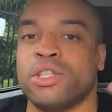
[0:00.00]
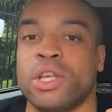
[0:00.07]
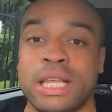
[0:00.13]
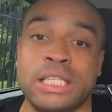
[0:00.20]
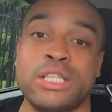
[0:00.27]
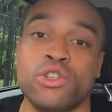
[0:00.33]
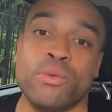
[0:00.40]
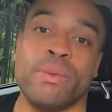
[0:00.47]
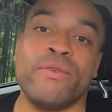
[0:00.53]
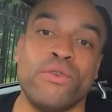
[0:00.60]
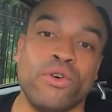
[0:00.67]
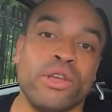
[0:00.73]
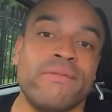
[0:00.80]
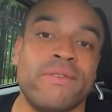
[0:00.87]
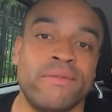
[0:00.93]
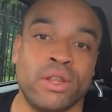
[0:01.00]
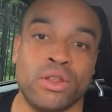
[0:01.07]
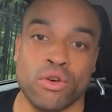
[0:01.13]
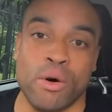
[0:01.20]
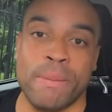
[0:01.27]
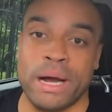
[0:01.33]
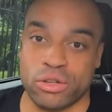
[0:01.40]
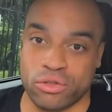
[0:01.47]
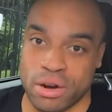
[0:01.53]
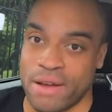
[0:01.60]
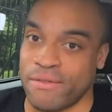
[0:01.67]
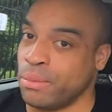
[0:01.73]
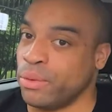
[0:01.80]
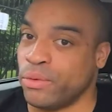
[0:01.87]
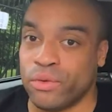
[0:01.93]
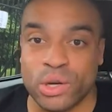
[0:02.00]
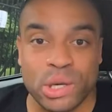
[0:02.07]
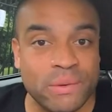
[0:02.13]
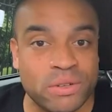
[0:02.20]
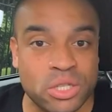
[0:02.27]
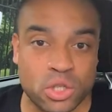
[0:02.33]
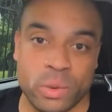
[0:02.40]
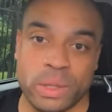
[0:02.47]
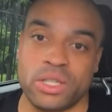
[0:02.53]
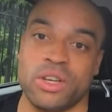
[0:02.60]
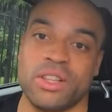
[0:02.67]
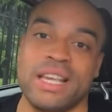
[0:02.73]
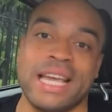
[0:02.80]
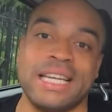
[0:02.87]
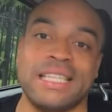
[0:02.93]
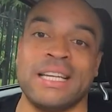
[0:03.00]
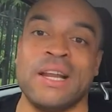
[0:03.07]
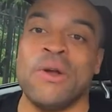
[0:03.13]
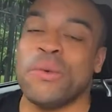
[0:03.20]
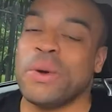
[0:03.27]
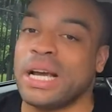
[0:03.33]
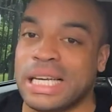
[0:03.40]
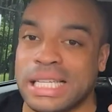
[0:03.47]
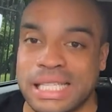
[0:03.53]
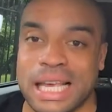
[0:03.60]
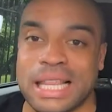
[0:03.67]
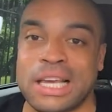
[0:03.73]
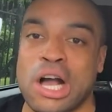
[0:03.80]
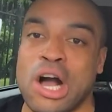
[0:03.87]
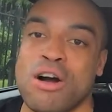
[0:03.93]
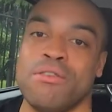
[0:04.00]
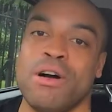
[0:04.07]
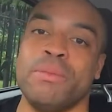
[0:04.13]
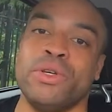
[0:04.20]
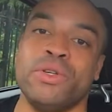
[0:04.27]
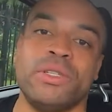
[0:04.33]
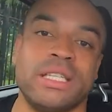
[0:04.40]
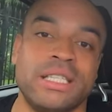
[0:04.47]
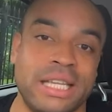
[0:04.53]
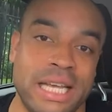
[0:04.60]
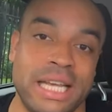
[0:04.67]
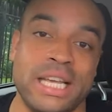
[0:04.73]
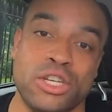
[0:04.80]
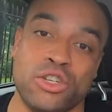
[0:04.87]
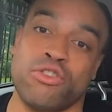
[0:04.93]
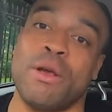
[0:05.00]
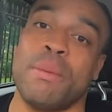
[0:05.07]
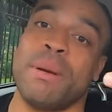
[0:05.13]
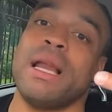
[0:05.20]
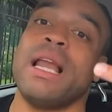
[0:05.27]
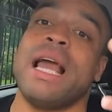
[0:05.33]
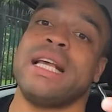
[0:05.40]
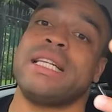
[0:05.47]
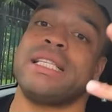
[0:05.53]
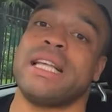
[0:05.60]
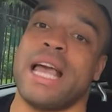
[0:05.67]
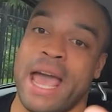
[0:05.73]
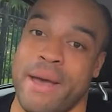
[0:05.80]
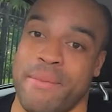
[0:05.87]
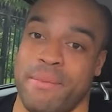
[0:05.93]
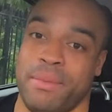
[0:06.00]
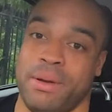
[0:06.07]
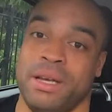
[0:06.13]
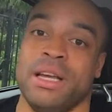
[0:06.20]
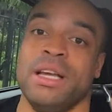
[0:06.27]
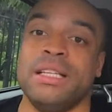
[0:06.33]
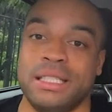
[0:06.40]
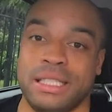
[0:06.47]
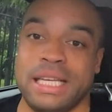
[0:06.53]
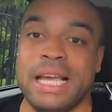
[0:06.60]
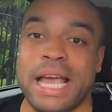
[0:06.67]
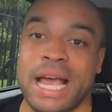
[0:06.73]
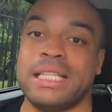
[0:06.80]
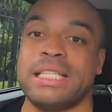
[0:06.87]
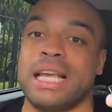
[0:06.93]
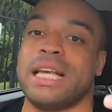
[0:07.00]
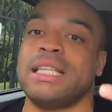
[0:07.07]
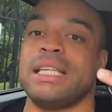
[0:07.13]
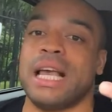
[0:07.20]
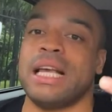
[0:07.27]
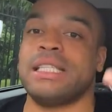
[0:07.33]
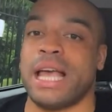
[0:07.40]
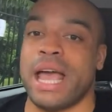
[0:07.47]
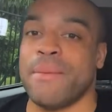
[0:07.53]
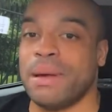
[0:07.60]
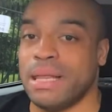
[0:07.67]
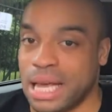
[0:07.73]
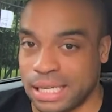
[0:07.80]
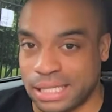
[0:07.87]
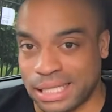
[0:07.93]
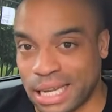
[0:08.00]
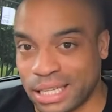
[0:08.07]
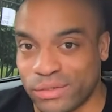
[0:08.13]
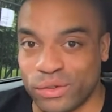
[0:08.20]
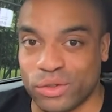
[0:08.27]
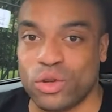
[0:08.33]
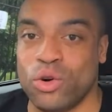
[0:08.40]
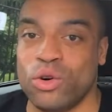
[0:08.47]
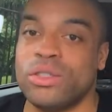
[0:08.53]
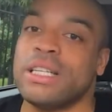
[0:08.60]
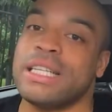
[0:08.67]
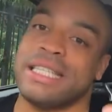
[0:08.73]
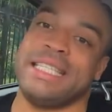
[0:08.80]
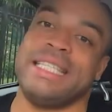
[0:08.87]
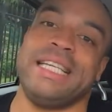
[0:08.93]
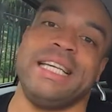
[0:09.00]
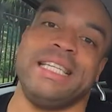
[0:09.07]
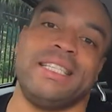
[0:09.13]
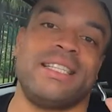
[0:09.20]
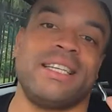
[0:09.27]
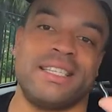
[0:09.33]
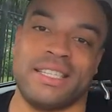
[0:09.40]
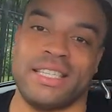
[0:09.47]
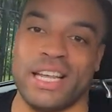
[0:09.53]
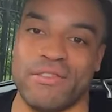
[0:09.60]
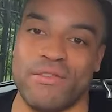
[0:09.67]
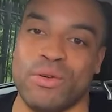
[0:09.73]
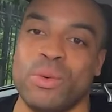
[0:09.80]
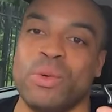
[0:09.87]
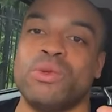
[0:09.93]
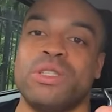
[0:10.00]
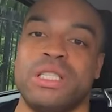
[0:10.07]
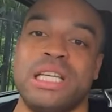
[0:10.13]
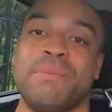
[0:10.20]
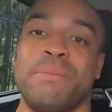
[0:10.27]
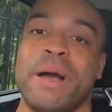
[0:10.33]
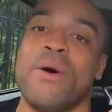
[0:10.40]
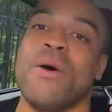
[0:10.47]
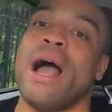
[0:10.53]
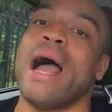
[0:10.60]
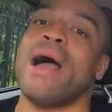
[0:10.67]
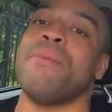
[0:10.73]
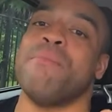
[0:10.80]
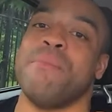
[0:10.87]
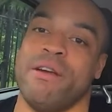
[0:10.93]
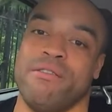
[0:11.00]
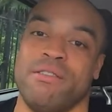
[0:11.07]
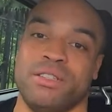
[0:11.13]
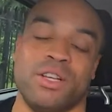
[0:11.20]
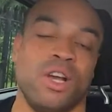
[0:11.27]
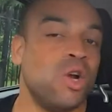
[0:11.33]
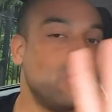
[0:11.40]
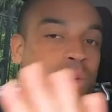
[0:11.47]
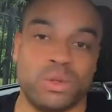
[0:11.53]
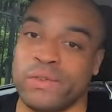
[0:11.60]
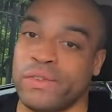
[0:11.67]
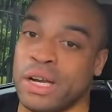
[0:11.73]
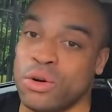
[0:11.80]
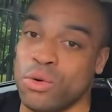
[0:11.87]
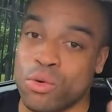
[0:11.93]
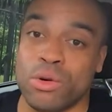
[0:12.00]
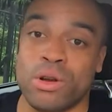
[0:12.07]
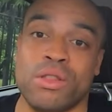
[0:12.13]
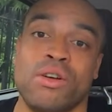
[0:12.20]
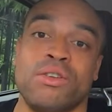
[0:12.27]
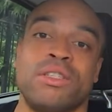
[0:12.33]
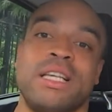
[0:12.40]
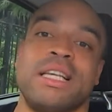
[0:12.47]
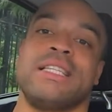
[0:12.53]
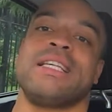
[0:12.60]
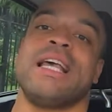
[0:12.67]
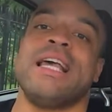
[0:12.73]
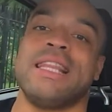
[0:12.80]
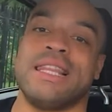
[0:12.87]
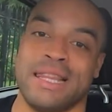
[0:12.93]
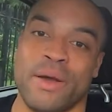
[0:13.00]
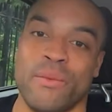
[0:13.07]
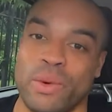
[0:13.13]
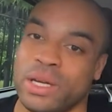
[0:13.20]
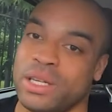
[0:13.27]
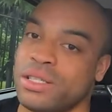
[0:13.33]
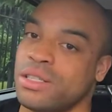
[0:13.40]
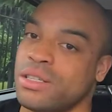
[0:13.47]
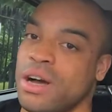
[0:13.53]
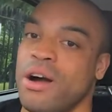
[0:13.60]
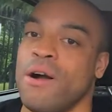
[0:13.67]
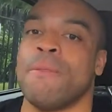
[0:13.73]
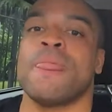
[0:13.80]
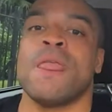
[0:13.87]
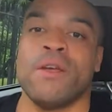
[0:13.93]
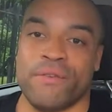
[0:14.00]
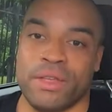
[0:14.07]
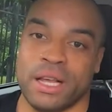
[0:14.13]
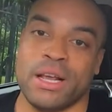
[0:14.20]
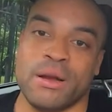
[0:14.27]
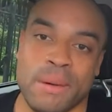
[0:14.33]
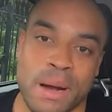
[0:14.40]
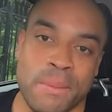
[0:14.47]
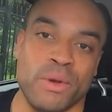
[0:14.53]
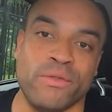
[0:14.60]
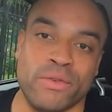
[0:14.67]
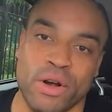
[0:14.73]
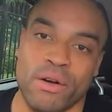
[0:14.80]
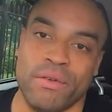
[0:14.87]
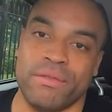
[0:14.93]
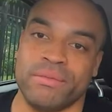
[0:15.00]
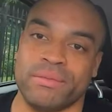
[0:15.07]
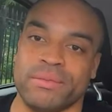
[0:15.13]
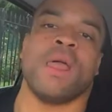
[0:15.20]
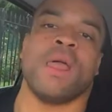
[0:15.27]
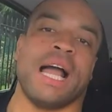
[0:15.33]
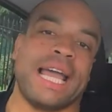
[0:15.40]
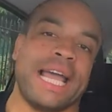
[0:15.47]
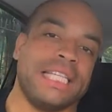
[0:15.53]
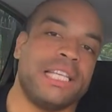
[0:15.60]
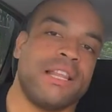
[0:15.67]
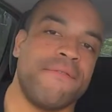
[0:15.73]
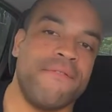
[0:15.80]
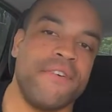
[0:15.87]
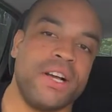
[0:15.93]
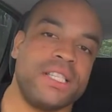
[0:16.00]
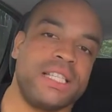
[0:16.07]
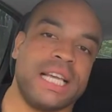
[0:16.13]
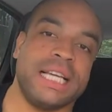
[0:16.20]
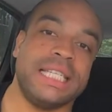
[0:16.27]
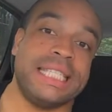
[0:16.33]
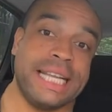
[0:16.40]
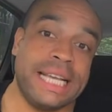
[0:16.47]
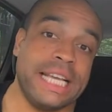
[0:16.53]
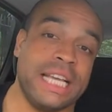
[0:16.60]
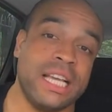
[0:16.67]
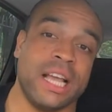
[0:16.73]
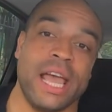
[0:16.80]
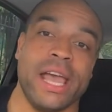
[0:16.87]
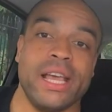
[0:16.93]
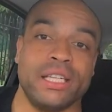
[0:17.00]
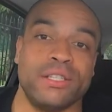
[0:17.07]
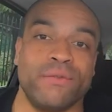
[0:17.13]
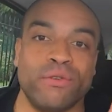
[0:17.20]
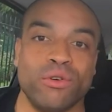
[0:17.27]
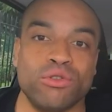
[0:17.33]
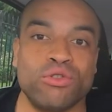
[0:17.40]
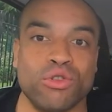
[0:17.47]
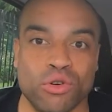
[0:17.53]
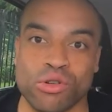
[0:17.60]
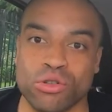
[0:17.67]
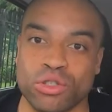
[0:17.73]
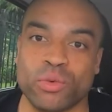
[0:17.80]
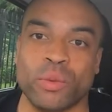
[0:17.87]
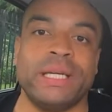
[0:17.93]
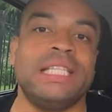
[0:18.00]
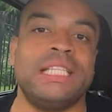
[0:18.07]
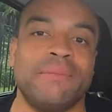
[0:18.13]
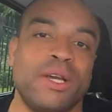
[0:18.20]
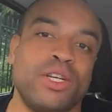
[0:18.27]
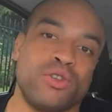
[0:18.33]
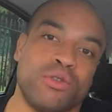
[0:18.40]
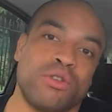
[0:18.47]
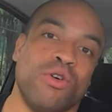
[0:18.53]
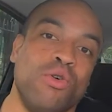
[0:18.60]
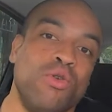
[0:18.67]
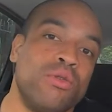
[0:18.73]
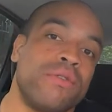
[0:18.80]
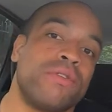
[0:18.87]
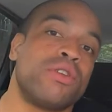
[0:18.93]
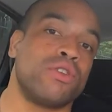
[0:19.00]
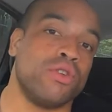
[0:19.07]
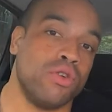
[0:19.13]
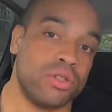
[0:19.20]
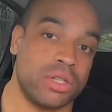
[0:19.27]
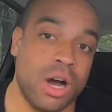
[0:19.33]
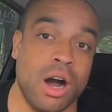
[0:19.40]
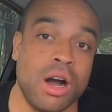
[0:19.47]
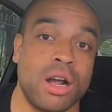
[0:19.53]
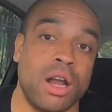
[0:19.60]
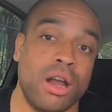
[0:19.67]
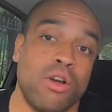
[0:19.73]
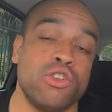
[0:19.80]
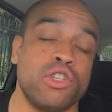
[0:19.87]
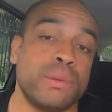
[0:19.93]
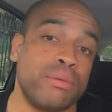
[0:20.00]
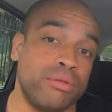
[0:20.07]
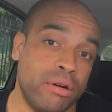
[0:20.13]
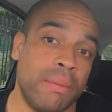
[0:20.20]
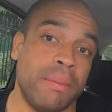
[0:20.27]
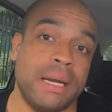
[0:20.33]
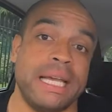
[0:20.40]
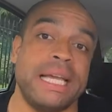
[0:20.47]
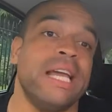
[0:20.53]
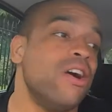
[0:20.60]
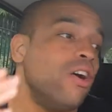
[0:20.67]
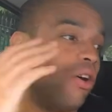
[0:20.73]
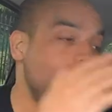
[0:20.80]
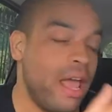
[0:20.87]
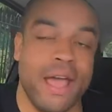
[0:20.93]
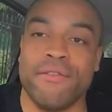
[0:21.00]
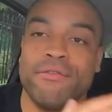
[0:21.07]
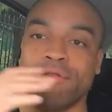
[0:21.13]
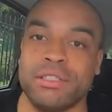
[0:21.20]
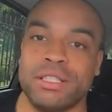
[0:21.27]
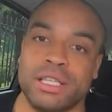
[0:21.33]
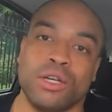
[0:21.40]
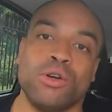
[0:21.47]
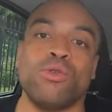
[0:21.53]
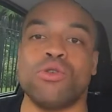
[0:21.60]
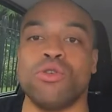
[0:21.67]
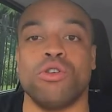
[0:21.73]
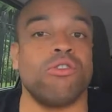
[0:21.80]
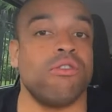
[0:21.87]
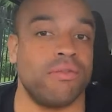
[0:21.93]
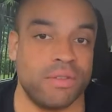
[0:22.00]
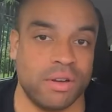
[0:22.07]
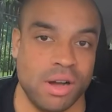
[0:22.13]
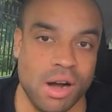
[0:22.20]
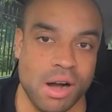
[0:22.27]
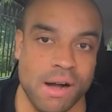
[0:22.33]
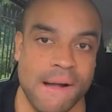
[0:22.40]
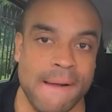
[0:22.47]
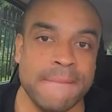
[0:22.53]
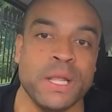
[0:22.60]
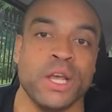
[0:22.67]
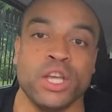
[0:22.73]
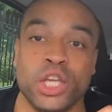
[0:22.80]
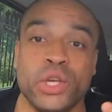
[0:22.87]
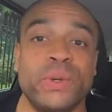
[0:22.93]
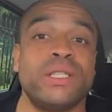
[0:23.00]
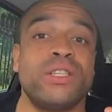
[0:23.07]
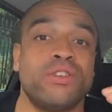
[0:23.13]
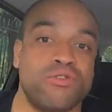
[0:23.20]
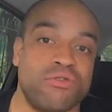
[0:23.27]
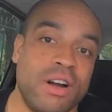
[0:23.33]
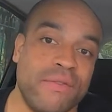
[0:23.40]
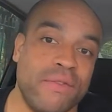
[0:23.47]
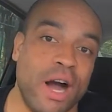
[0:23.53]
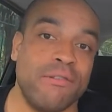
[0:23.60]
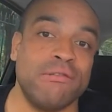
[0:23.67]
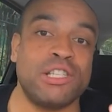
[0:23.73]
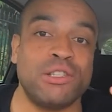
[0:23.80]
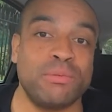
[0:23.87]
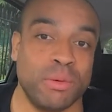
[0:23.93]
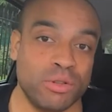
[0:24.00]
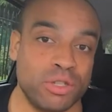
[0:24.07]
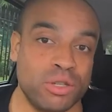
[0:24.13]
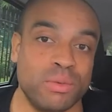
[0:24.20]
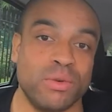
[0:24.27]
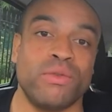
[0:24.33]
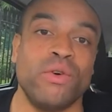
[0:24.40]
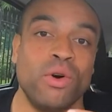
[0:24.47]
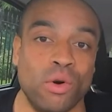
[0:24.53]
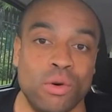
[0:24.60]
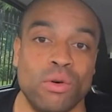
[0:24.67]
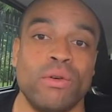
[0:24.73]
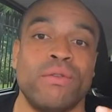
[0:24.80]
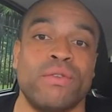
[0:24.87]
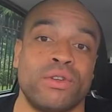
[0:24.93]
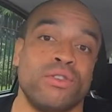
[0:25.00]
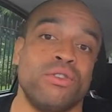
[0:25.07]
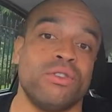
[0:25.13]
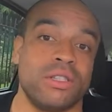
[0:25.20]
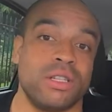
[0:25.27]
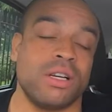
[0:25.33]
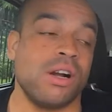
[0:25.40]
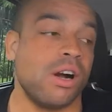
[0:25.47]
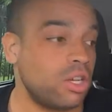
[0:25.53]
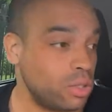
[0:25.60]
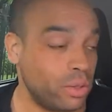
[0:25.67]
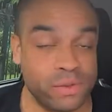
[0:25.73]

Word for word: So this is all before you've even thought about driving. Before you even switch on the engine, we're going to set the car up using D S S S M, D S S S M, and that stands for doors, seats, steering wheel, seatbelt and mirrors. Once we've done all of those things, then we can start thinking about moving off. Okay, so the first thing, D, is for doors. We need to make sure that all of the doors are closed properly on every single corner of the car. You as the driver are responsible for all of the doors in the car.